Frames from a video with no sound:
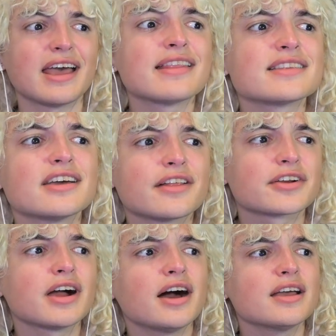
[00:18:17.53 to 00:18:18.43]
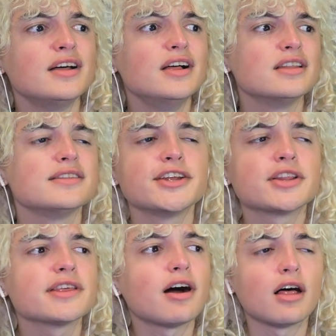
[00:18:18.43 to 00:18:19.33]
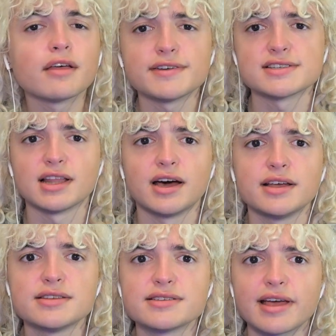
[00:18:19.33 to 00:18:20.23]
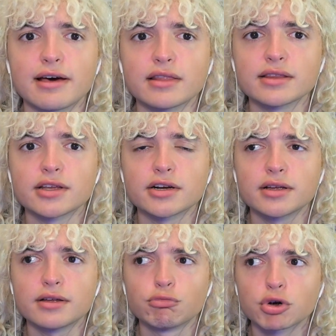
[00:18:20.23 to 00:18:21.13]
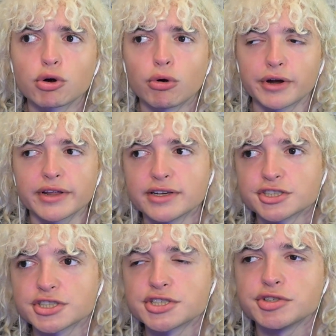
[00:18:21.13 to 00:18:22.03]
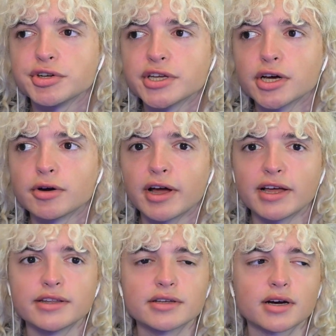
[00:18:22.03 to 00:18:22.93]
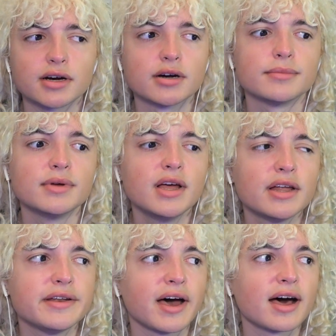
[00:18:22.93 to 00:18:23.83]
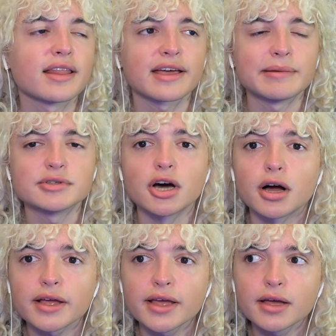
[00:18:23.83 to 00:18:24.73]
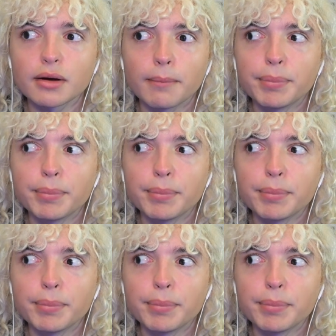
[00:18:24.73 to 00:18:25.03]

And, like, the other guy, literally all of his lines sound like they're recorded in just a studio and, not, like, him talking.